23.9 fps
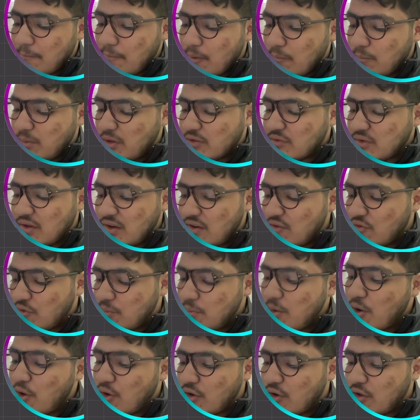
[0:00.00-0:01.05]
complexity would
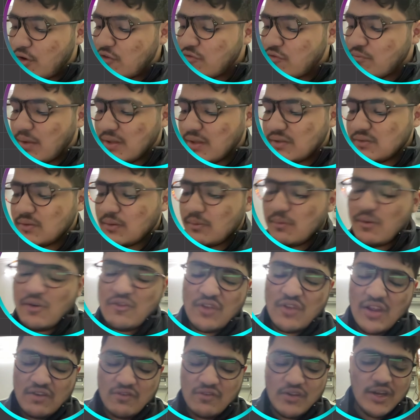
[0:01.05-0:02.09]
be order of maximum of
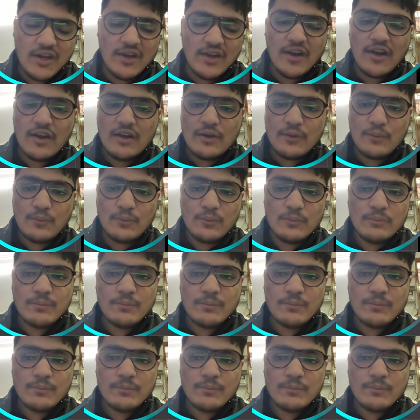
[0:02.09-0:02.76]
L1 and L2.